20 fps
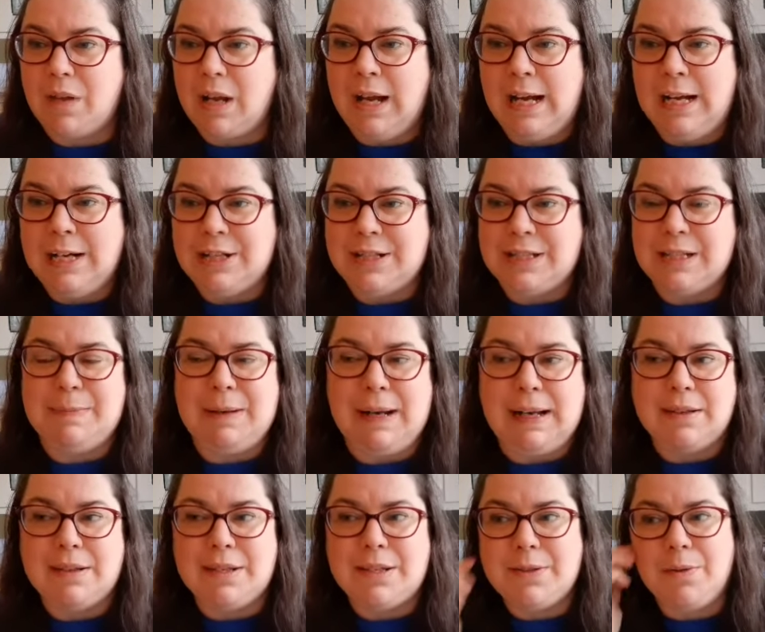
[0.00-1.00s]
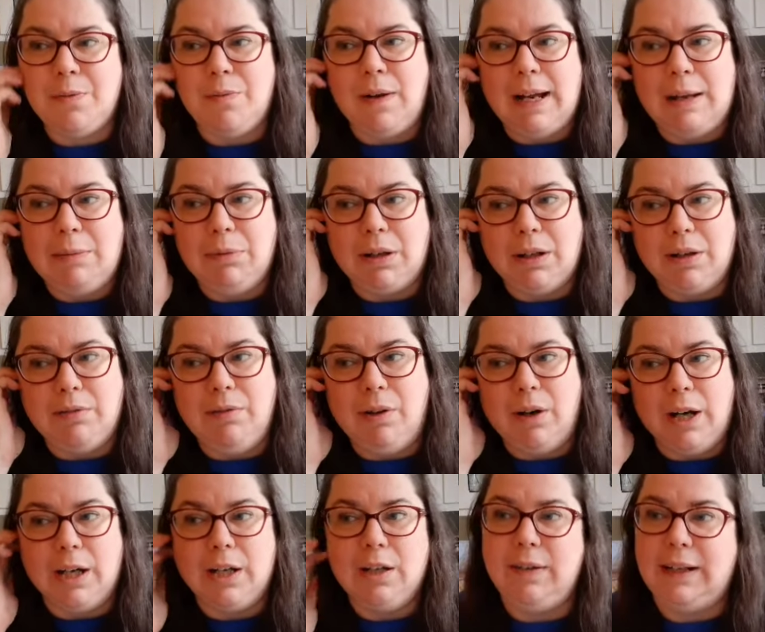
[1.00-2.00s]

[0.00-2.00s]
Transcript: Uh, it just depends what I'm looking for.